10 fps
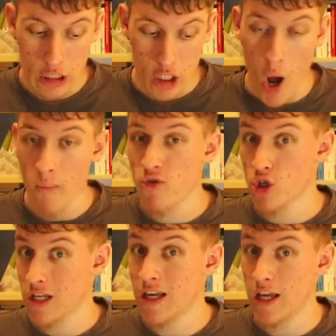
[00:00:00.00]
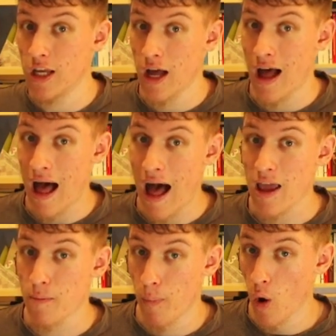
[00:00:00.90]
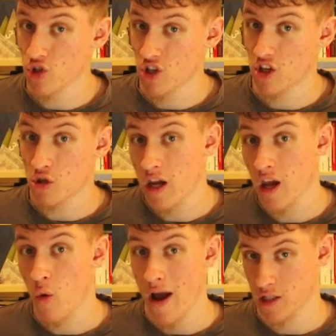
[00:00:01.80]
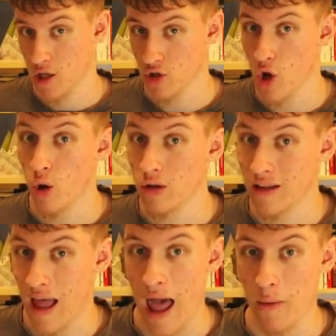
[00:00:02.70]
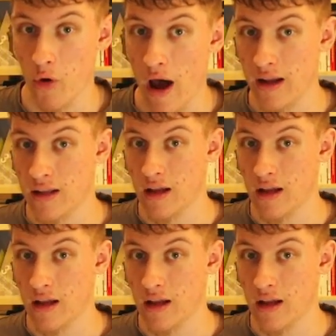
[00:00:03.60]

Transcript: obviously, I pose tricky questions all the time, right?